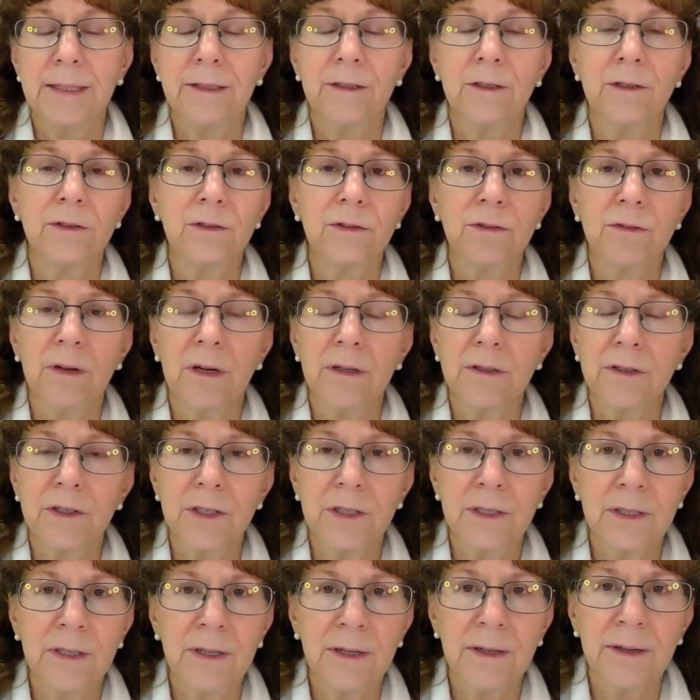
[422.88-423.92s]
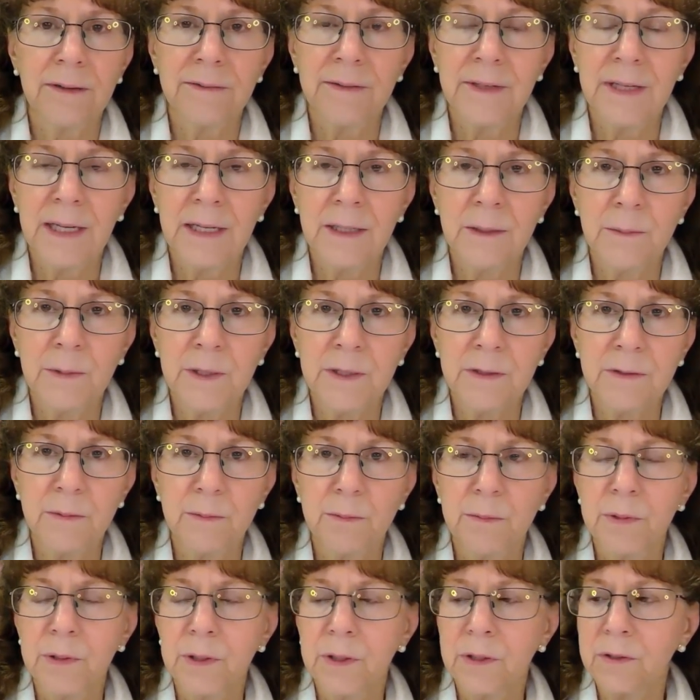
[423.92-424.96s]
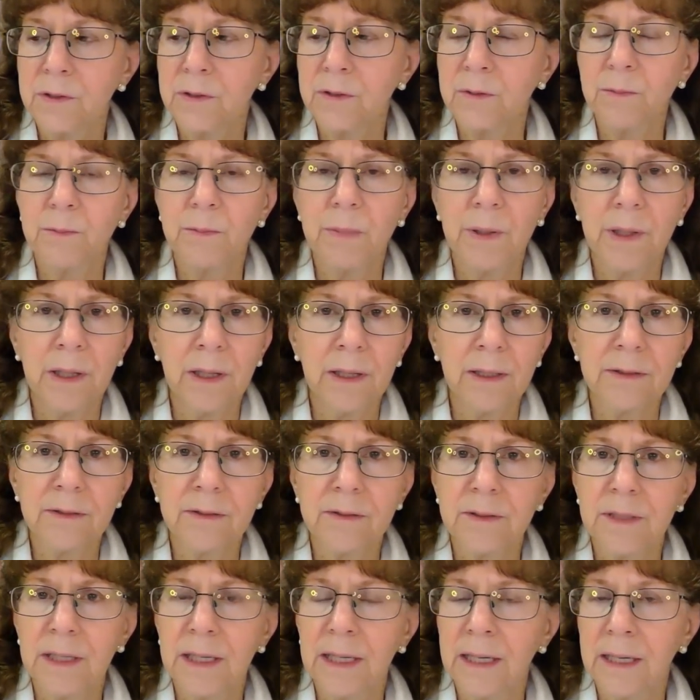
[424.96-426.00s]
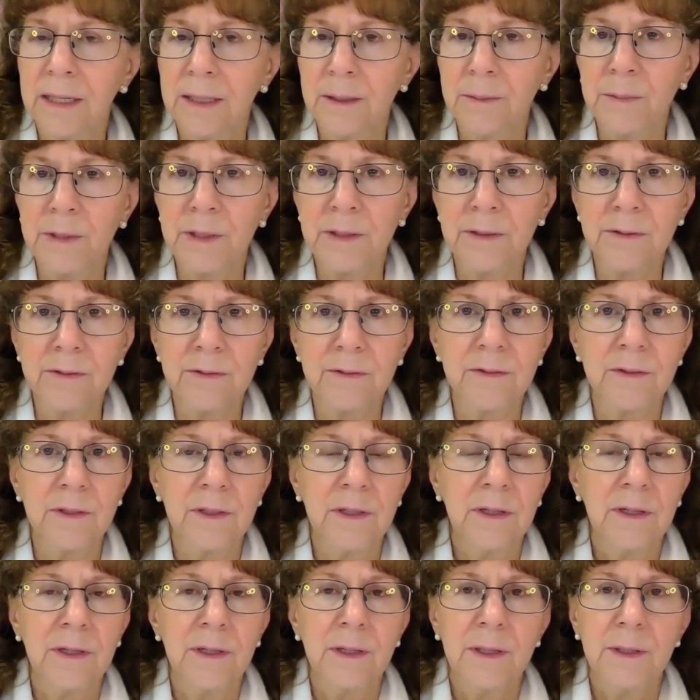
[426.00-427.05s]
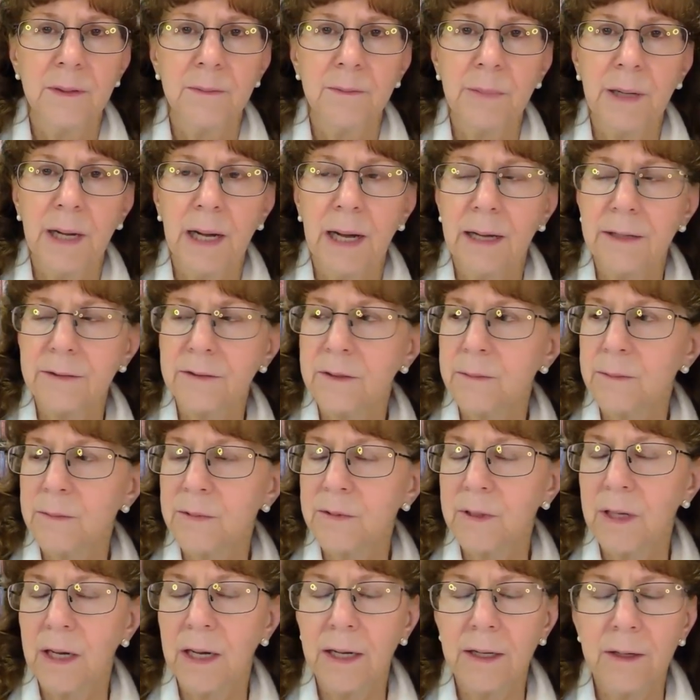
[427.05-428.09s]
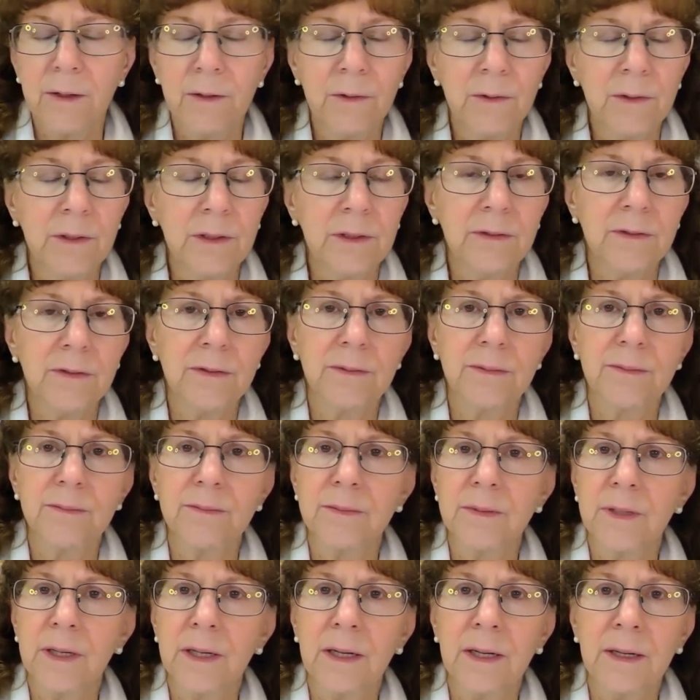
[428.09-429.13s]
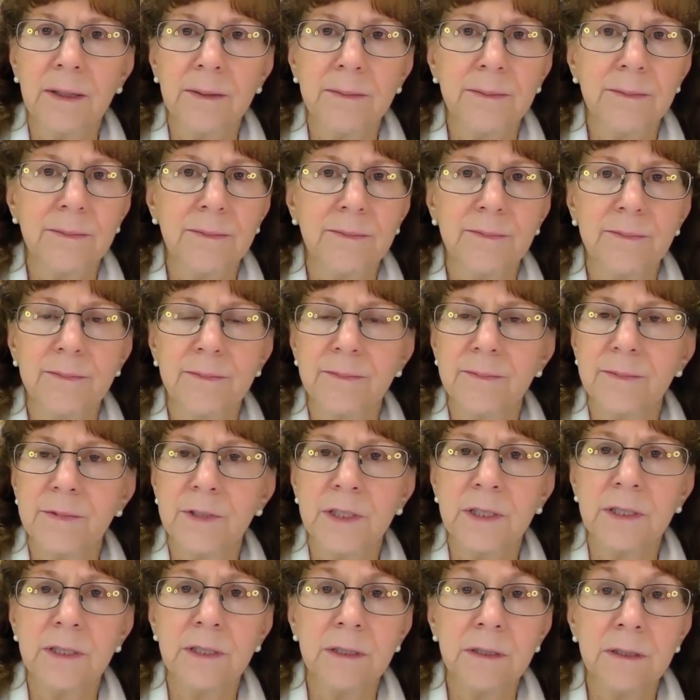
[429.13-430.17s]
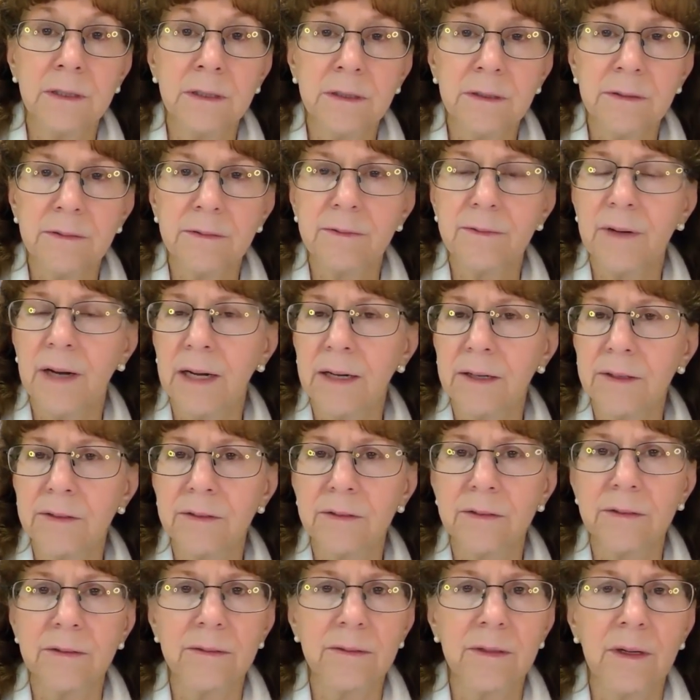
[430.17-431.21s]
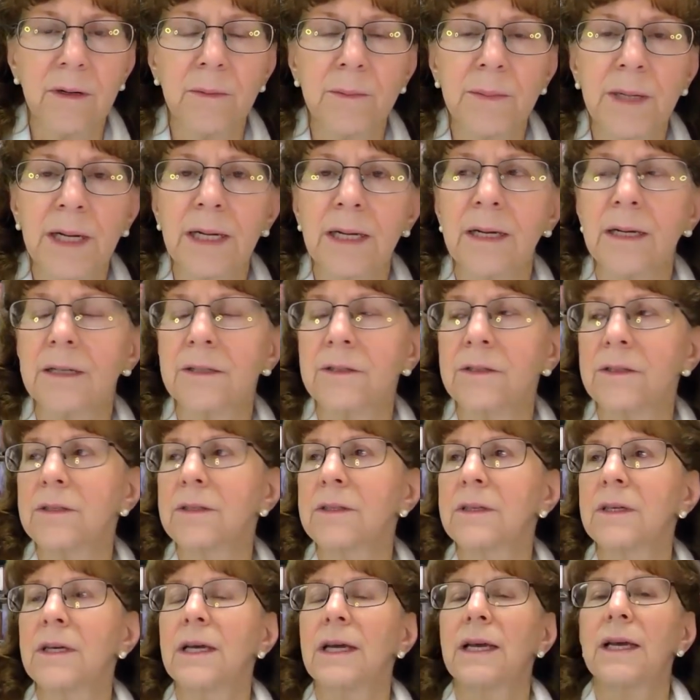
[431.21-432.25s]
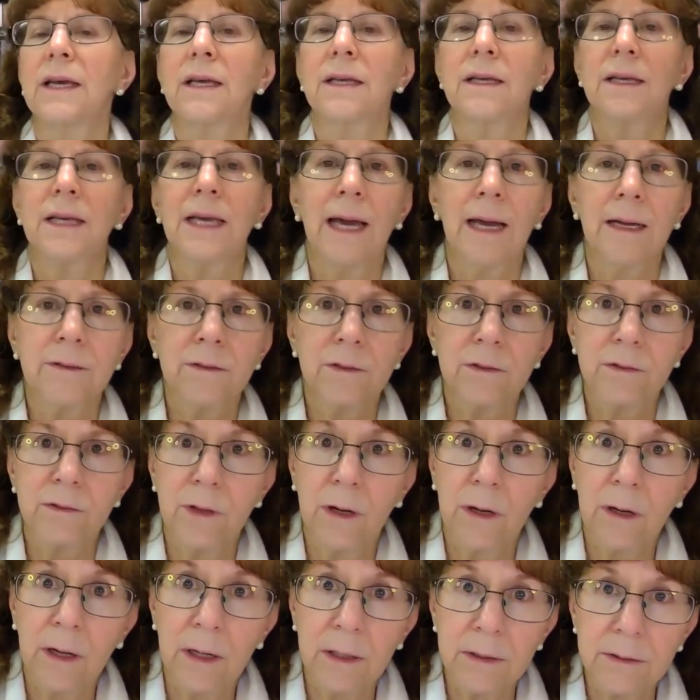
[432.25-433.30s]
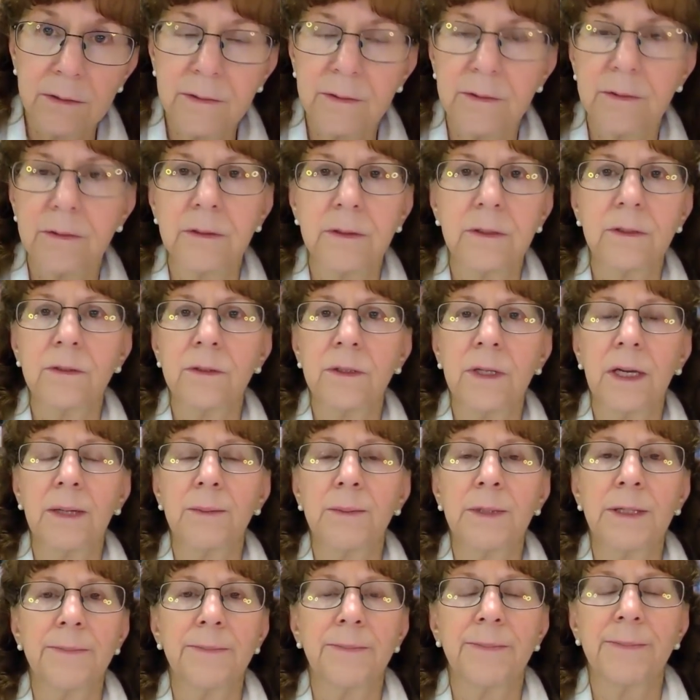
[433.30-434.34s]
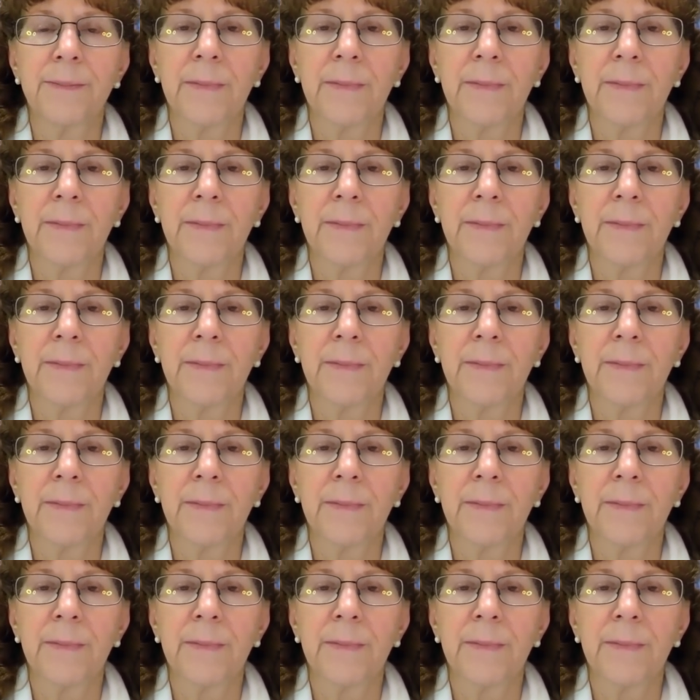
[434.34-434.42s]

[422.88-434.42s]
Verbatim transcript: destruction of animals, birds, bugs, animals, possums, coyotes, uh, deer, fox, oh my gosh, cats, dogs, you name it.